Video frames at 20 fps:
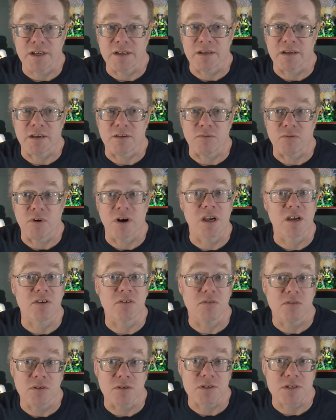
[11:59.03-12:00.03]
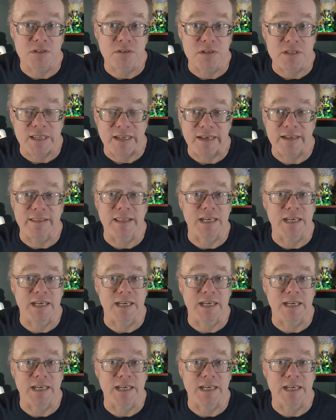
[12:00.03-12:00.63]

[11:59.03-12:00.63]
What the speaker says: Rock and Roll Suicide,